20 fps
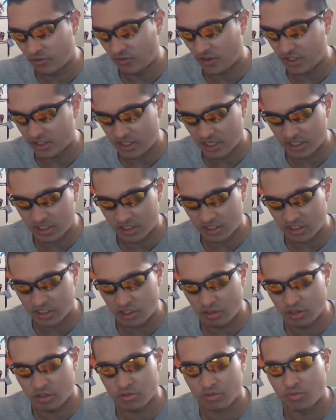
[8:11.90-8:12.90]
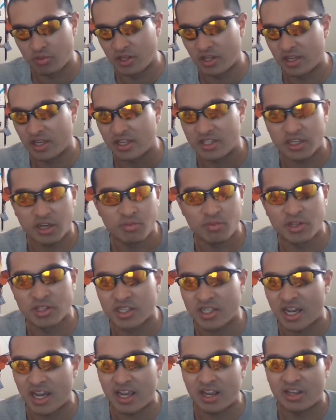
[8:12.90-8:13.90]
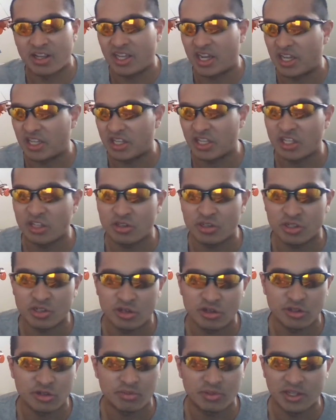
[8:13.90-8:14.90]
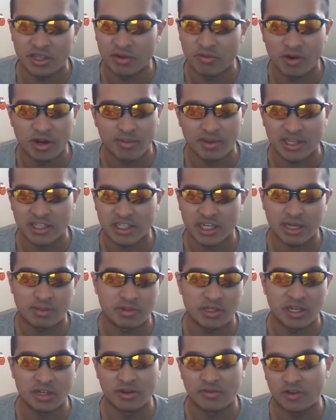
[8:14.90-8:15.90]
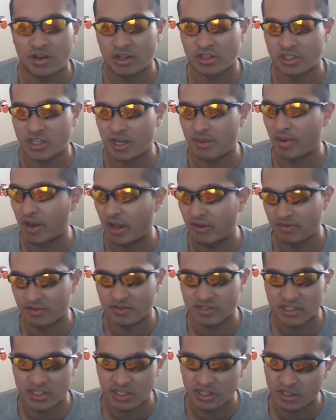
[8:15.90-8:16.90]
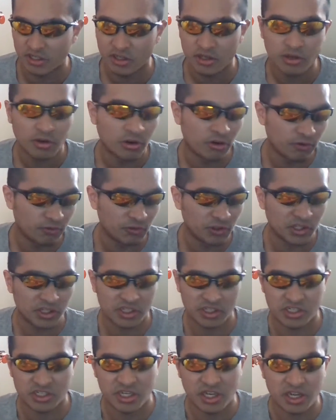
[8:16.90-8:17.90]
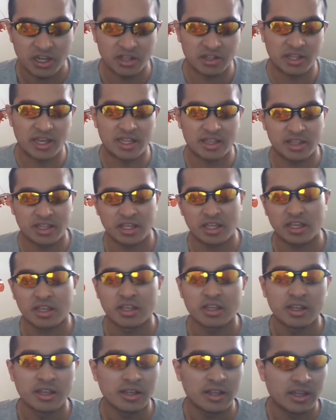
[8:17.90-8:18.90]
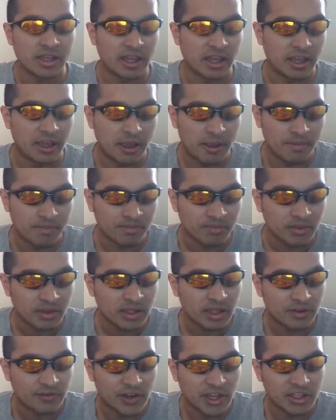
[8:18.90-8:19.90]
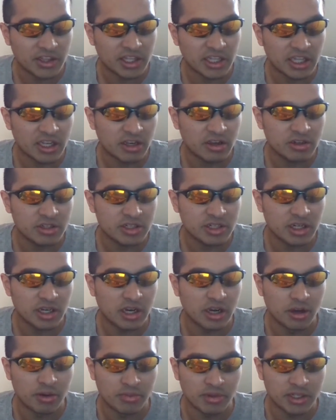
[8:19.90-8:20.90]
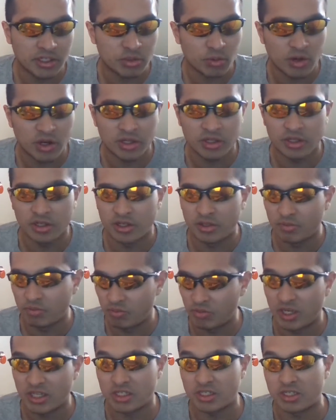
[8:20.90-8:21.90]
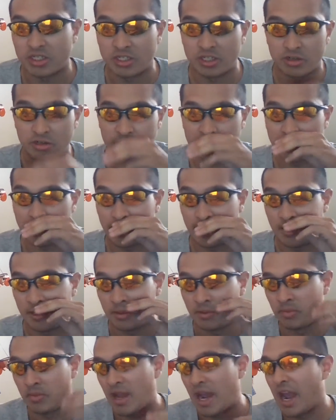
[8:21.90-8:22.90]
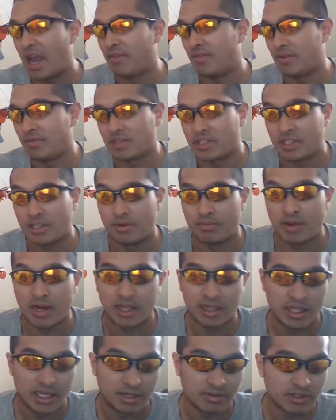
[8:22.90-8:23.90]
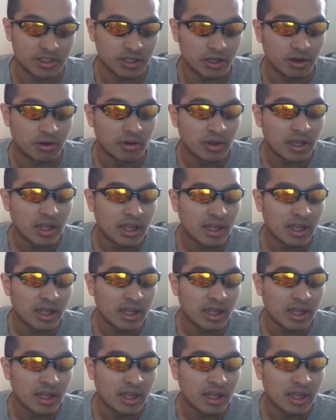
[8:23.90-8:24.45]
fantastic series for me. For some reason, I I think you deserve to be in one of my top ten of all time I've ever seen. Hopefully, you can stay on that thing. And if anything else, um, it's one of the nicest series that I've ever seen in my life. So